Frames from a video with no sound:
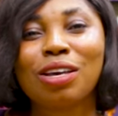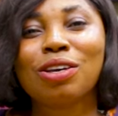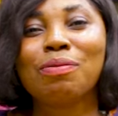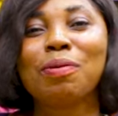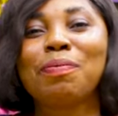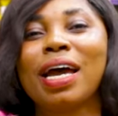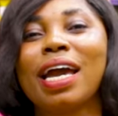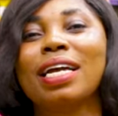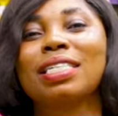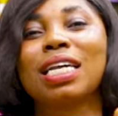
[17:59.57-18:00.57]
You prepare
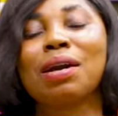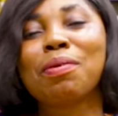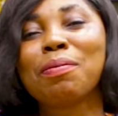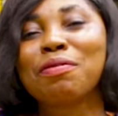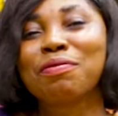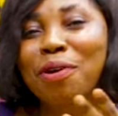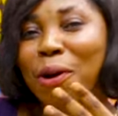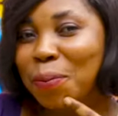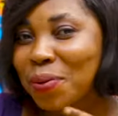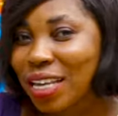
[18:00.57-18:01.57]
a table
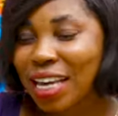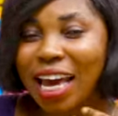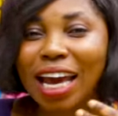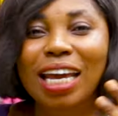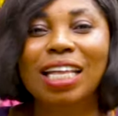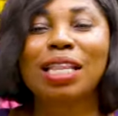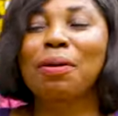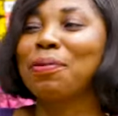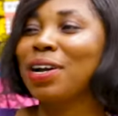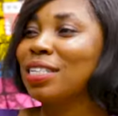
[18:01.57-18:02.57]
before me in the
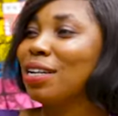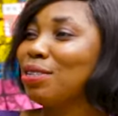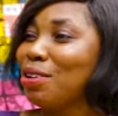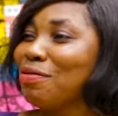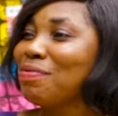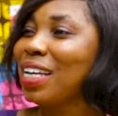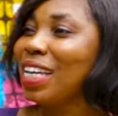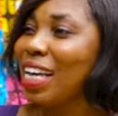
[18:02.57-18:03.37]
presence of my